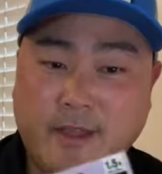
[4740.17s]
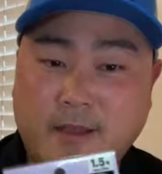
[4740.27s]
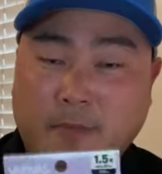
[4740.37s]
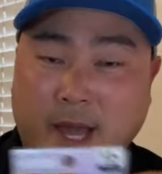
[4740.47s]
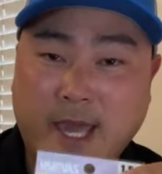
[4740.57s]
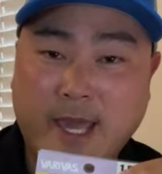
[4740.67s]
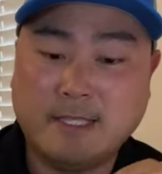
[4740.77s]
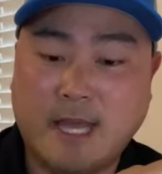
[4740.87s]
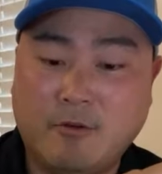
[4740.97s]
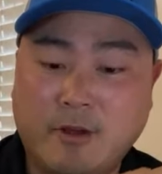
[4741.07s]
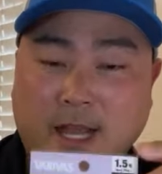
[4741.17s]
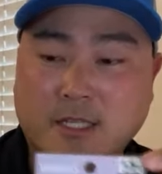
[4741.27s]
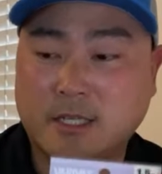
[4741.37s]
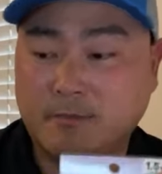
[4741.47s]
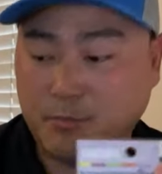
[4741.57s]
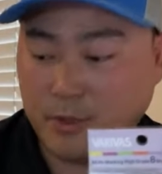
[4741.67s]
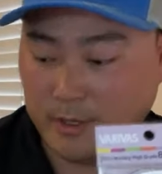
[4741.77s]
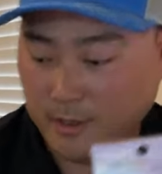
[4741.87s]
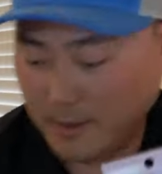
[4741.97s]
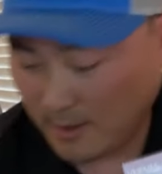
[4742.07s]
it in my hands, I would actually
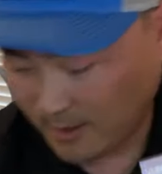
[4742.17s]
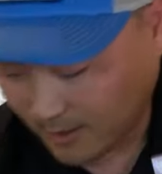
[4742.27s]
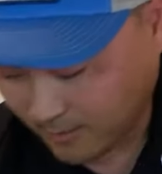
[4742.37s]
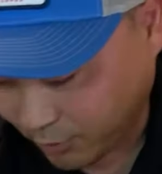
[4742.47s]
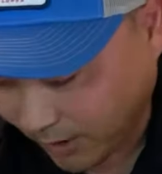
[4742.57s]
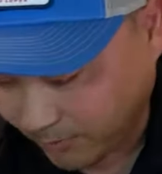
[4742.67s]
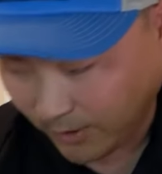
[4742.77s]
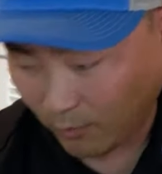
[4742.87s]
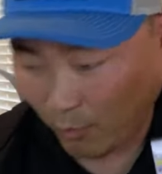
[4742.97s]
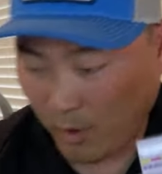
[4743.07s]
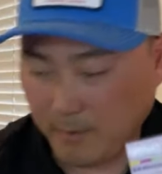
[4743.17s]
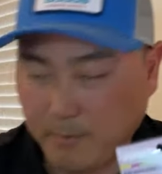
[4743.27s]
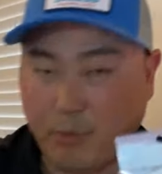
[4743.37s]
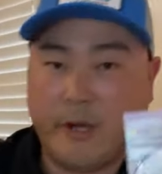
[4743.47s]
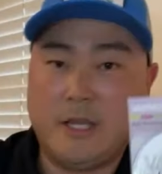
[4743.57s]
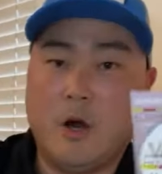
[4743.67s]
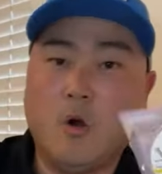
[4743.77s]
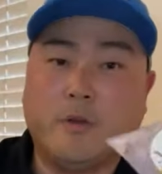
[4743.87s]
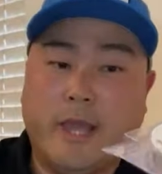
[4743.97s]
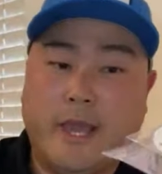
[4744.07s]
put probably
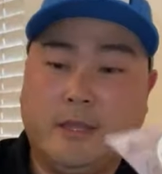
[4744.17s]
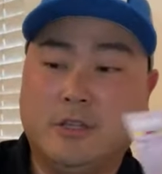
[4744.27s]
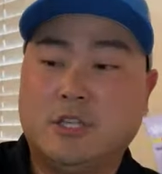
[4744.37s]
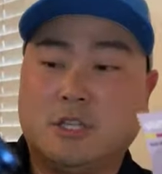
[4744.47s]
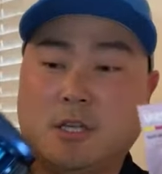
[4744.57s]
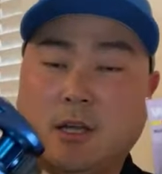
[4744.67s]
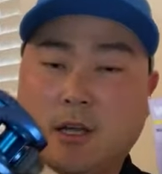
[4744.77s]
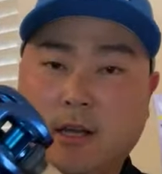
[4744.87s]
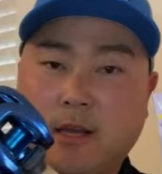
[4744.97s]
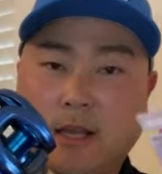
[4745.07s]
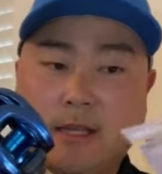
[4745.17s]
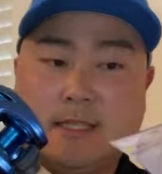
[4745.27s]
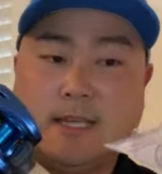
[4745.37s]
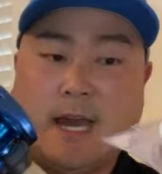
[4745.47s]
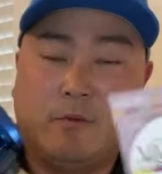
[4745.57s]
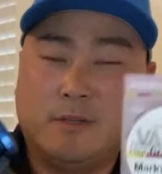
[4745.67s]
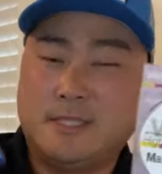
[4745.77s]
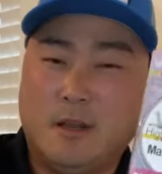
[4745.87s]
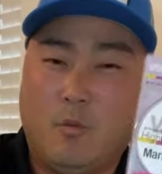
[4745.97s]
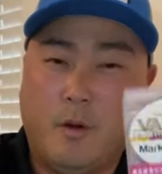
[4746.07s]
1.0 gauge in this Daiwa
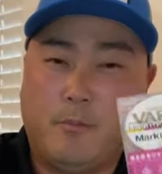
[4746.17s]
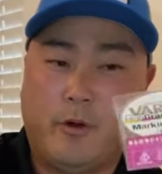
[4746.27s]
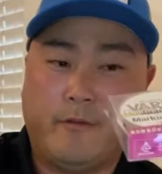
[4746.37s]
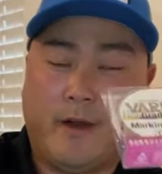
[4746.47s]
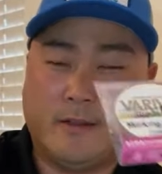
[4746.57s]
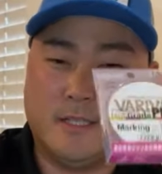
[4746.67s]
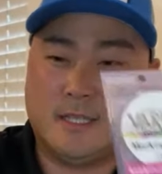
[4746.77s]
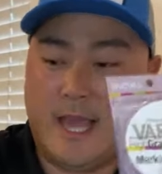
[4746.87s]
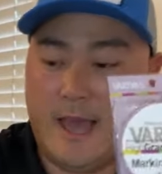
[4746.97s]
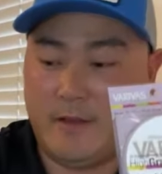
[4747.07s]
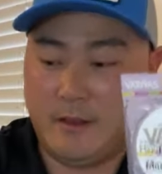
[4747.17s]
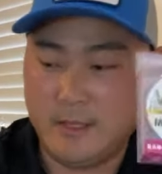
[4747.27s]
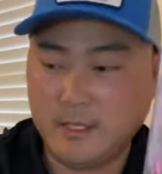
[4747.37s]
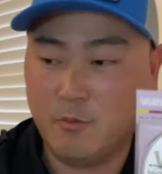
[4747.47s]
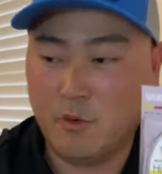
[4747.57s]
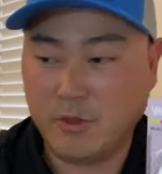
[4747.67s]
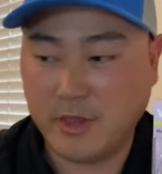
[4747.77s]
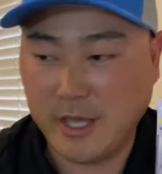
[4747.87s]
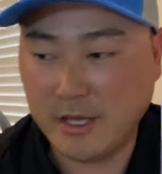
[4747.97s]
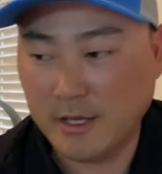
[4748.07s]
instead of 1.5, just to have it a little more
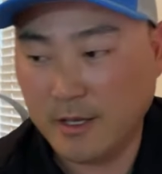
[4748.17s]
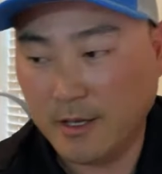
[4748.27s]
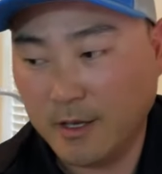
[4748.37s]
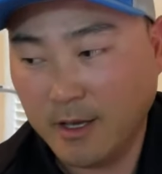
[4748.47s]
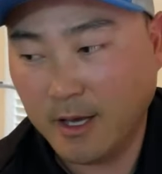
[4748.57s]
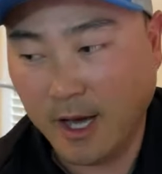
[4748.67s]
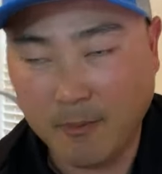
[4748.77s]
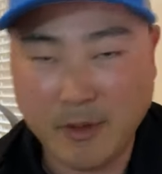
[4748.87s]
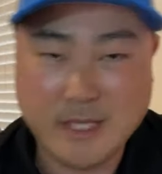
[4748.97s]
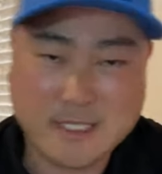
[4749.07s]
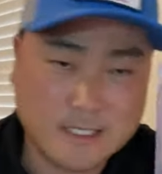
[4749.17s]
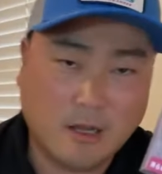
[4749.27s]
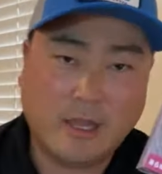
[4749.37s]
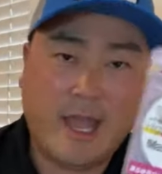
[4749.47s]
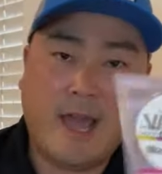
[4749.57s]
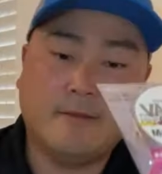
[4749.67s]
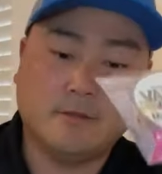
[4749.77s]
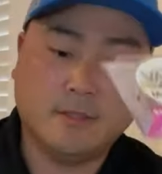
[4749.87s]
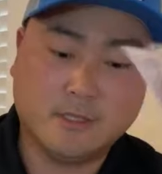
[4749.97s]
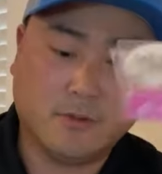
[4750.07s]
thin. But this is all I have,
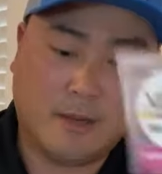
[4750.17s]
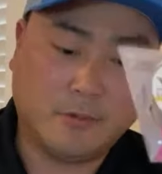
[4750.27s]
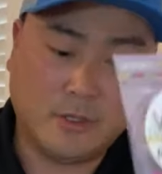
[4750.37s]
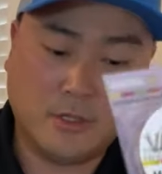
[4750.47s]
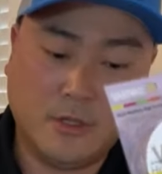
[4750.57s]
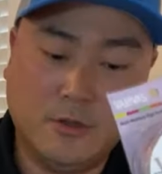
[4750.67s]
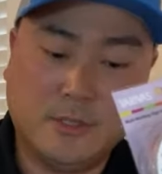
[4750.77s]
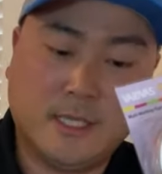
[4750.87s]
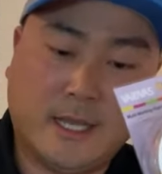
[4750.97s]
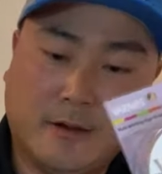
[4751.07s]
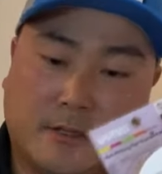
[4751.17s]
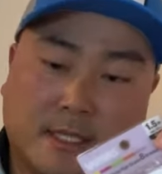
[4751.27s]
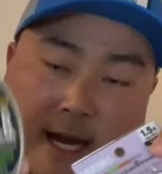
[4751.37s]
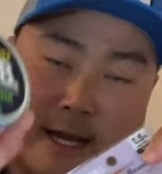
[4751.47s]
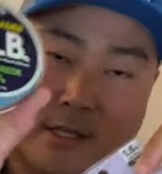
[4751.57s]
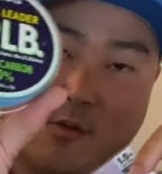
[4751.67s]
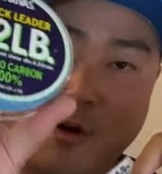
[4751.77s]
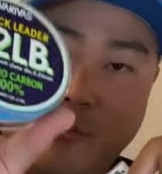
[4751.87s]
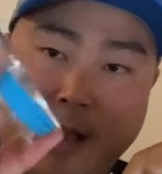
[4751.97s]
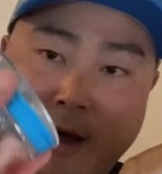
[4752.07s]
so this is what I'm going to use. And I'm going to tie a
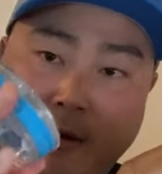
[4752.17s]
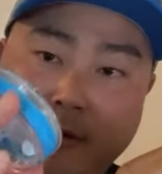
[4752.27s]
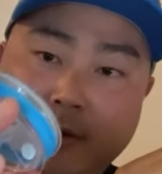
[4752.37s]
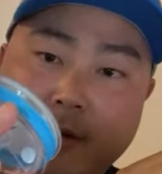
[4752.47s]
12 pound